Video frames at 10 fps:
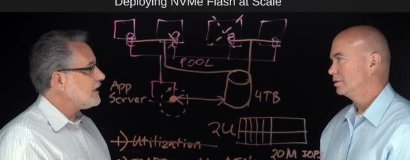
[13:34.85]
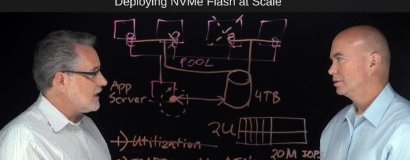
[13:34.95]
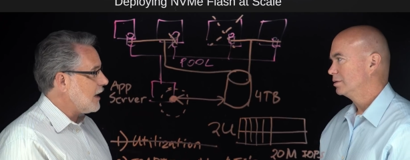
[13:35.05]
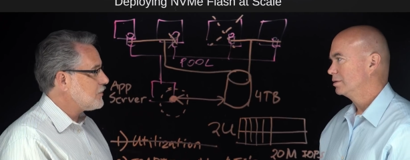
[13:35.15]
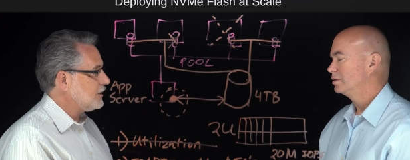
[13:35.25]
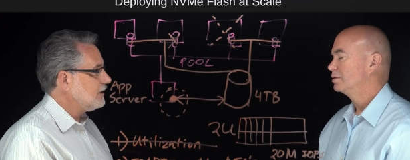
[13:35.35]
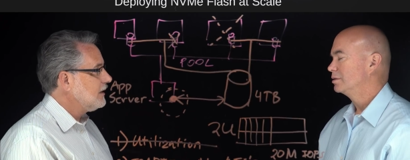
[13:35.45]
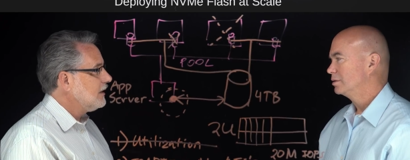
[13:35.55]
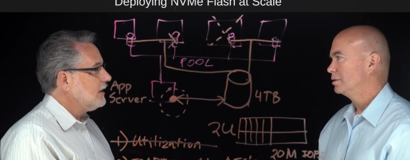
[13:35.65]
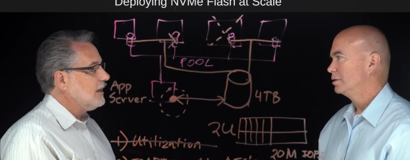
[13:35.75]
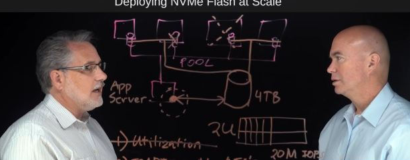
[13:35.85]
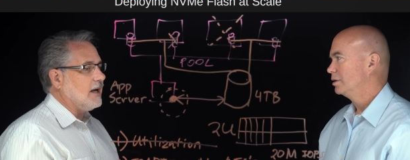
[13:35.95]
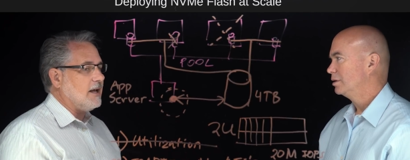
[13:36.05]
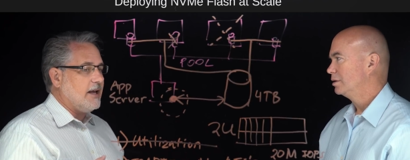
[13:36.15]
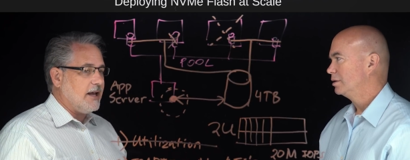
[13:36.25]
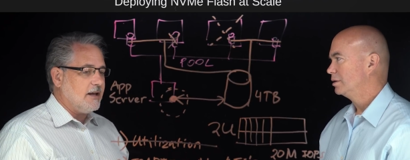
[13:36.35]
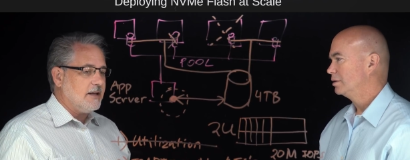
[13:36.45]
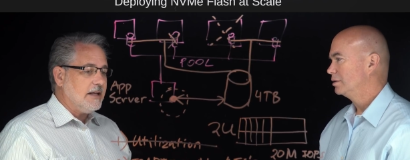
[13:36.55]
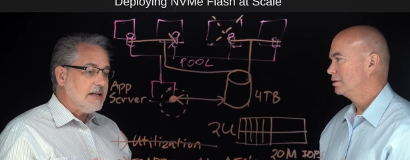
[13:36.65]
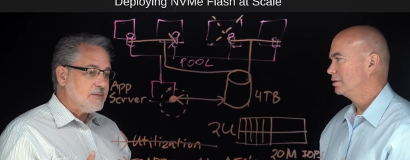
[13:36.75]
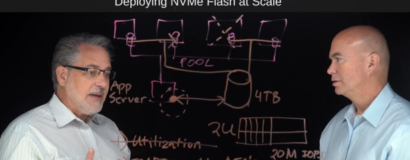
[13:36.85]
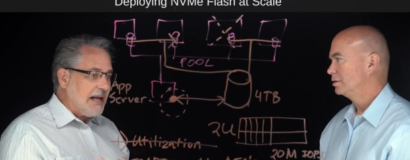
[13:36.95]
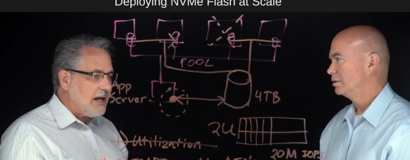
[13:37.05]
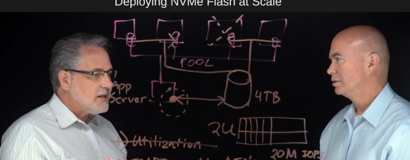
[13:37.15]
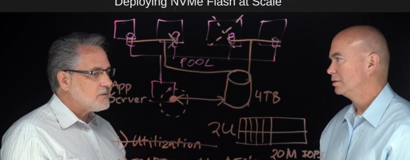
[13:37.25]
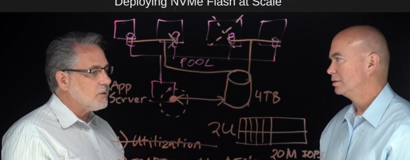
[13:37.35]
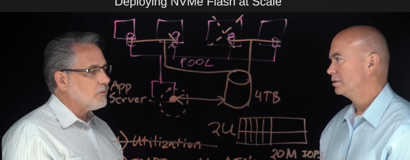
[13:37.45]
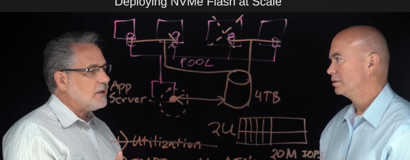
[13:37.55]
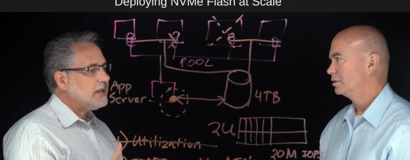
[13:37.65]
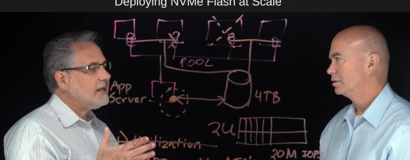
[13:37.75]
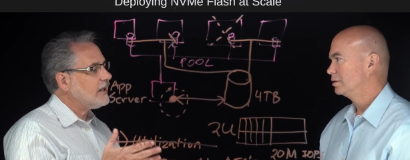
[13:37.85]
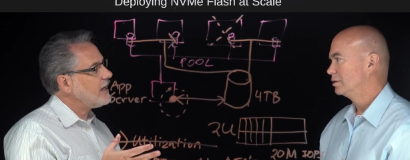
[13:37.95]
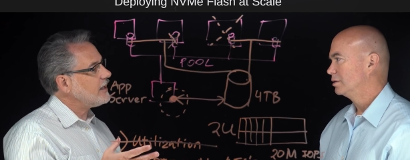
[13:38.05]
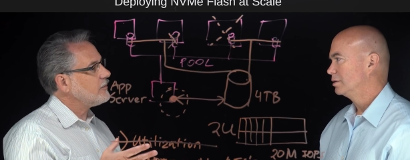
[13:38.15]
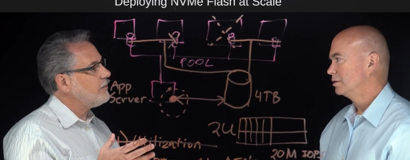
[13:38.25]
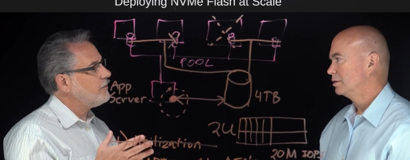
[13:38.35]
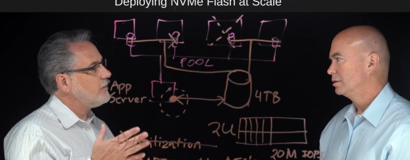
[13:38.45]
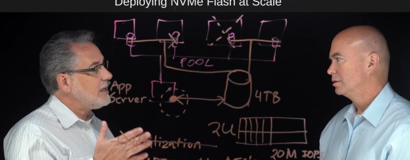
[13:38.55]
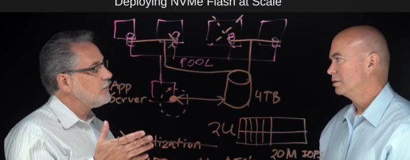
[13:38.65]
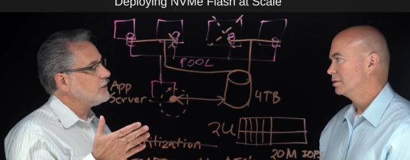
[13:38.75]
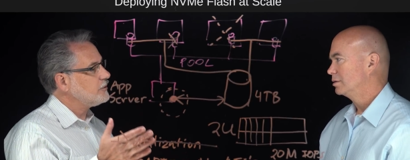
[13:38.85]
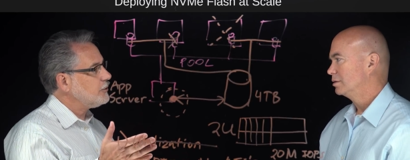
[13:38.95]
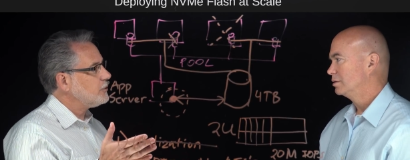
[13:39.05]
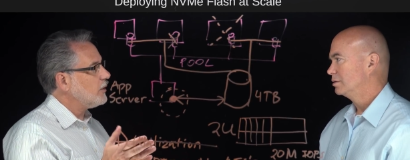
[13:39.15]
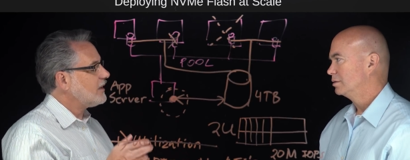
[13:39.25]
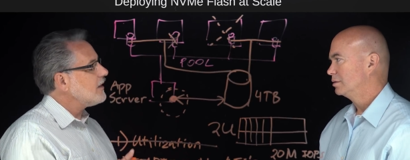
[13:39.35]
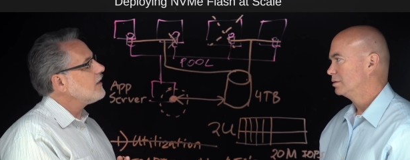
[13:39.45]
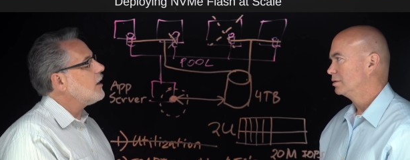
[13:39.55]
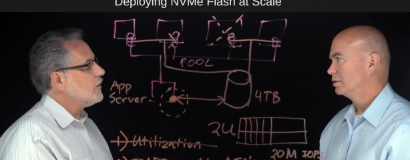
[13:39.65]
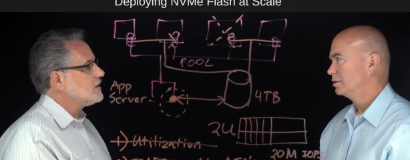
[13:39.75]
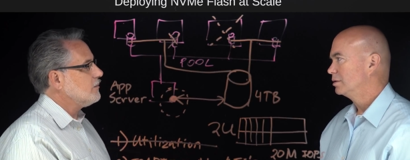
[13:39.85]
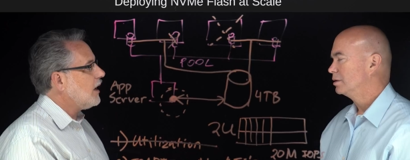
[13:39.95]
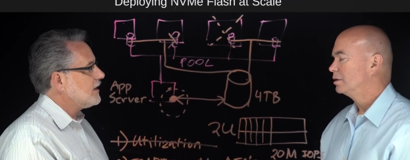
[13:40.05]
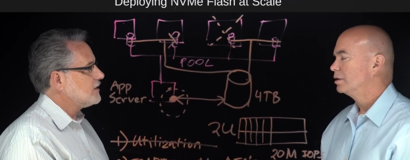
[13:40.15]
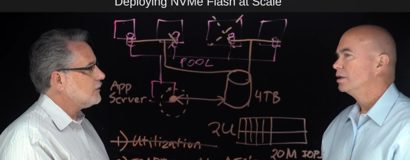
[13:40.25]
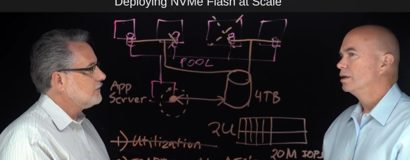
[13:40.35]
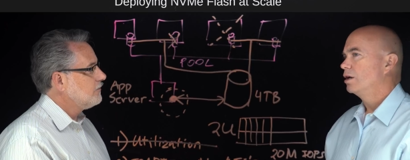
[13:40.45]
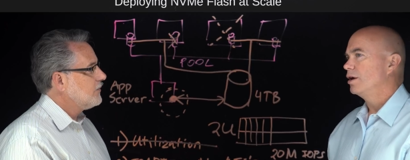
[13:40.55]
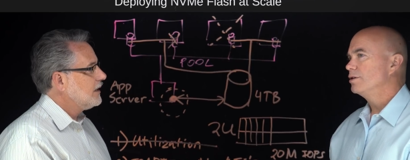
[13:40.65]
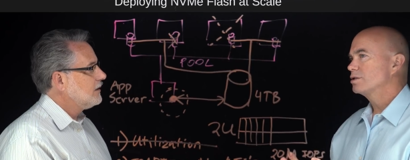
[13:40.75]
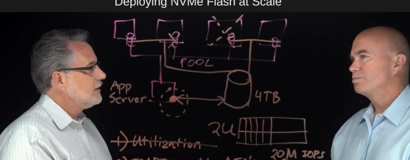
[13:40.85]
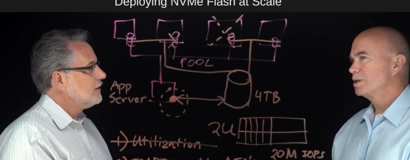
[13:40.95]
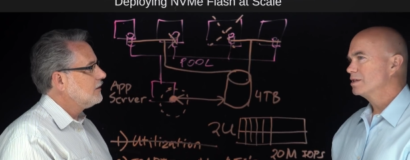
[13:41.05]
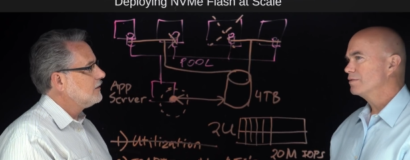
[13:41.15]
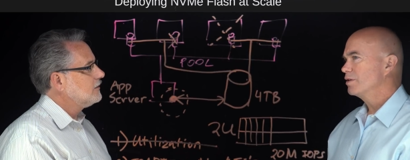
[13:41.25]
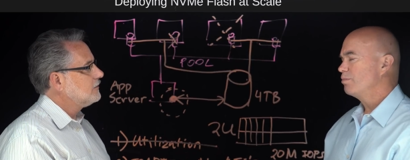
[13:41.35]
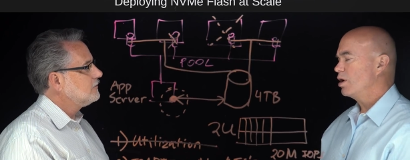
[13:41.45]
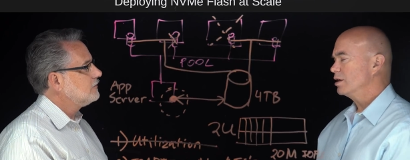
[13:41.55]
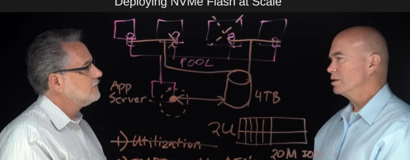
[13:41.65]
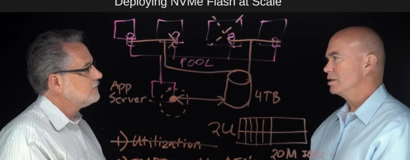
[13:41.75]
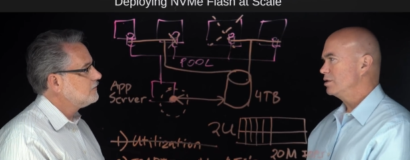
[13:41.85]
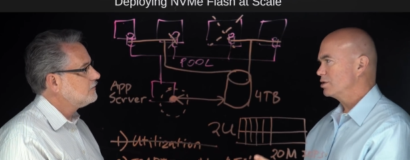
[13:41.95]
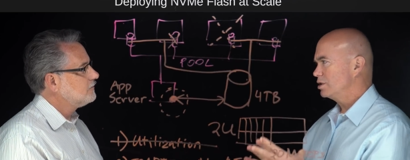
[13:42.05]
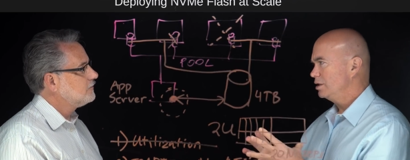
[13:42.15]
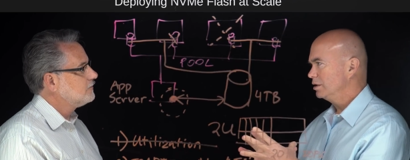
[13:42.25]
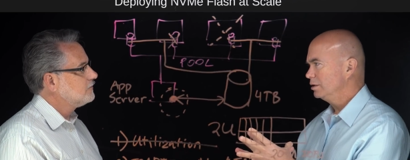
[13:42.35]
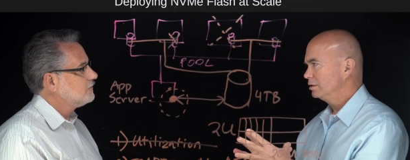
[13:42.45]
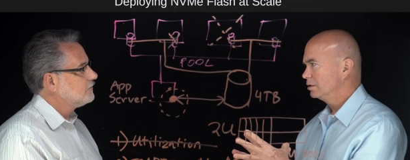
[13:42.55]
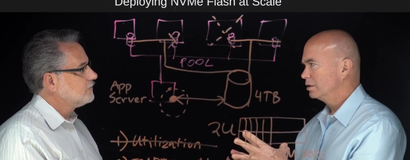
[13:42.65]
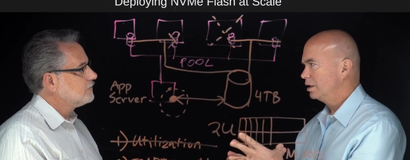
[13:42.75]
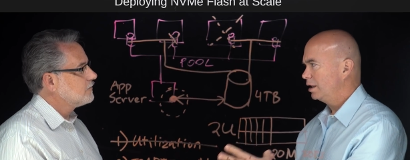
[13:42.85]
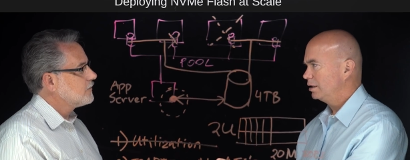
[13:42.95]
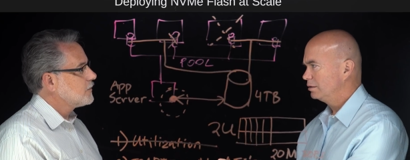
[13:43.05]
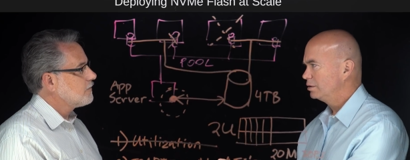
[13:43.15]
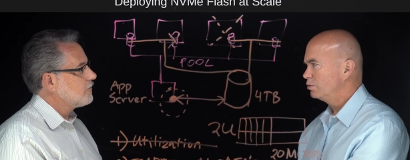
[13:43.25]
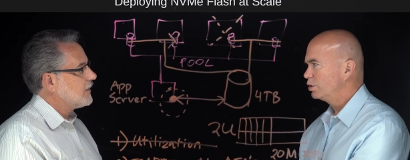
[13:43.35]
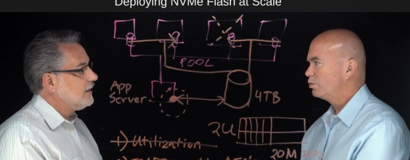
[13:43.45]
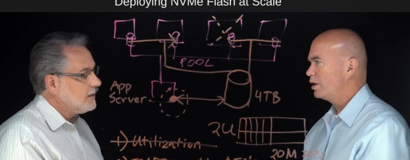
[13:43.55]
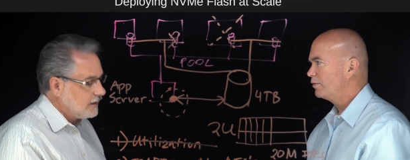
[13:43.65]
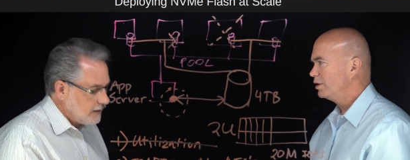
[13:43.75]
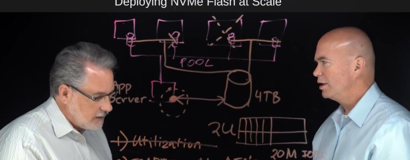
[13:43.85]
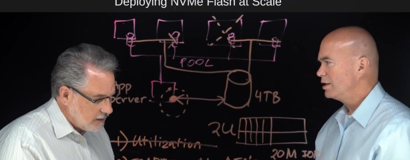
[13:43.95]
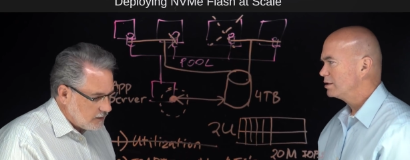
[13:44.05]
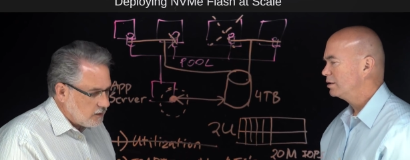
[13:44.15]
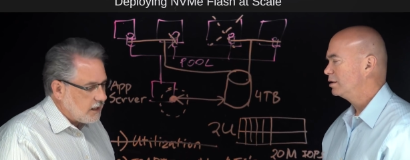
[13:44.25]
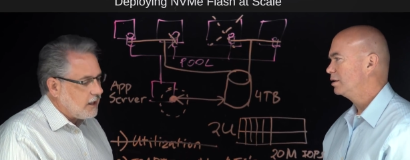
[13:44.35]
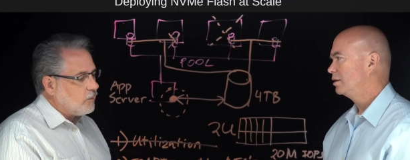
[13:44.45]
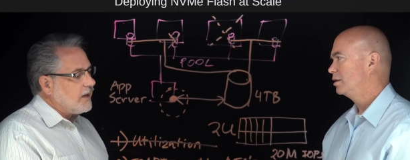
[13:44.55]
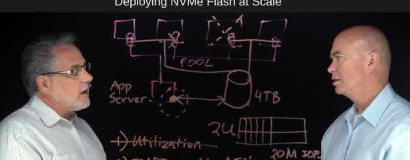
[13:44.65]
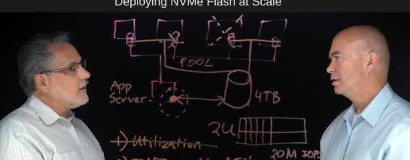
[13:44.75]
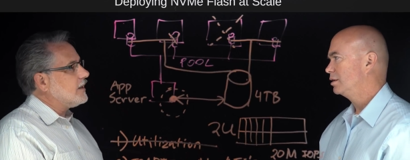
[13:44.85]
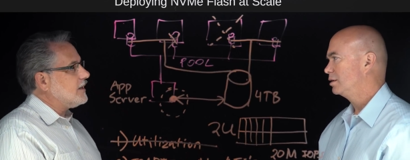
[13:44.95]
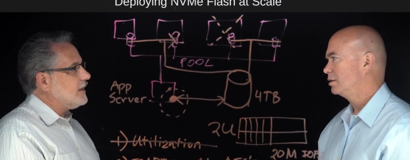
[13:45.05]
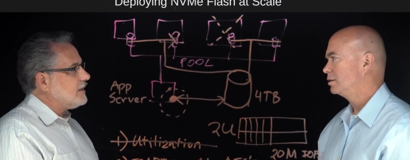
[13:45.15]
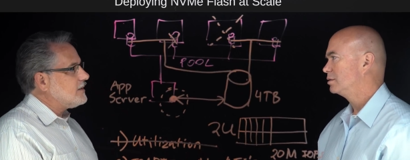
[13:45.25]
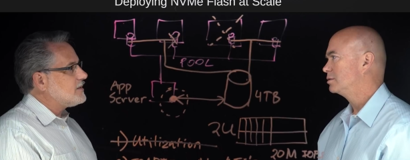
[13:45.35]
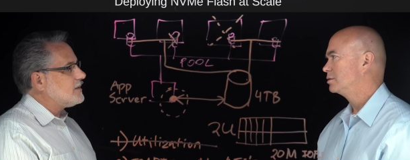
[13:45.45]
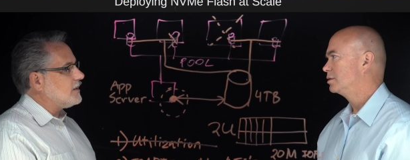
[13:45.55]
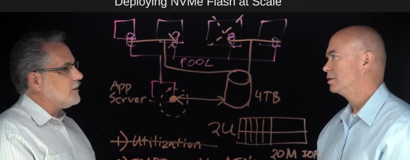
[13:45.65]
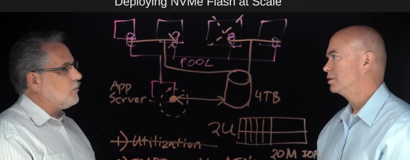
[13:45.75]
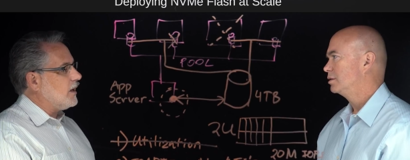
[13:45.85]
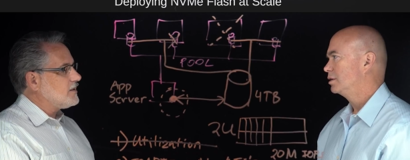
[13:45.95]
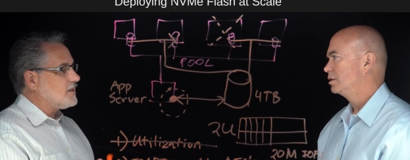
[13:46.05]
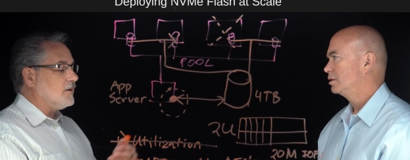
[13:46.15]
Speaker 1: the adoption, uh, and it is because we're really letting people do what they thought was impossible.
Speaker 2: Are there specific markets that you're seeing uh, do real well for you guys?
Speaker 1: Uh, we are. It is the ones